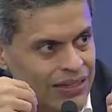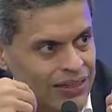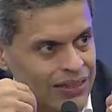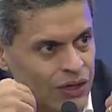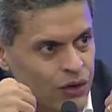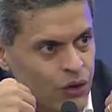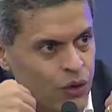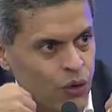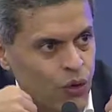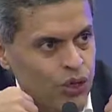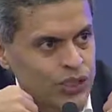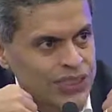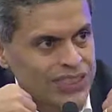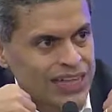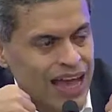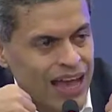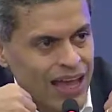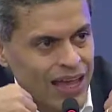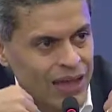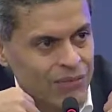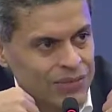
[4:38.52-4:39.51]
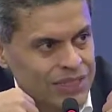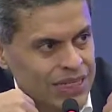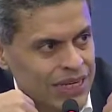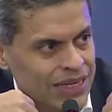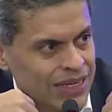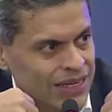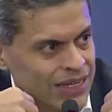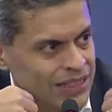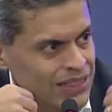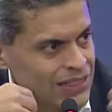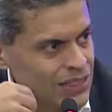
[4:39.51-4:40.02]
the course I am
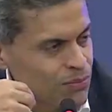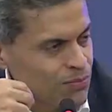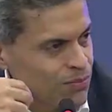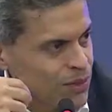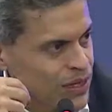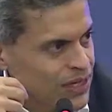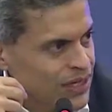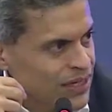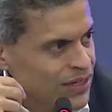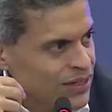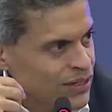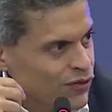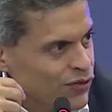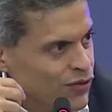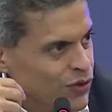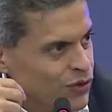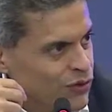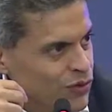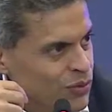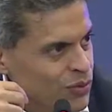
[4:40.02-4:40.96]
taking is completely different